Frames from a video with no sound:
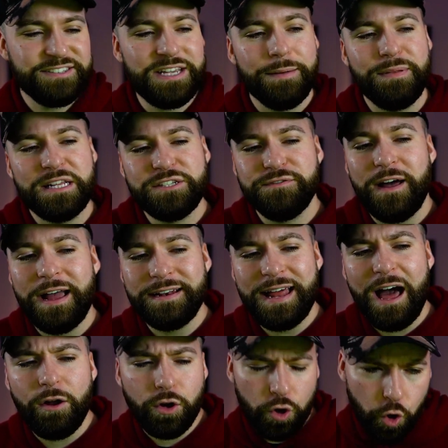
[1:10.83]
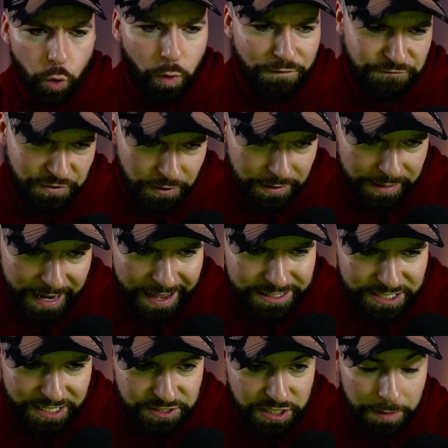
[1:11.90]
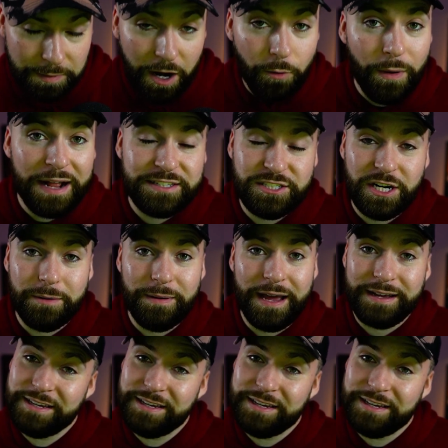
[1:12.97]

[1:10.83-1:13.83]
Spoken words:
up, let's find out who we're filling next. It's gonna be our right center back.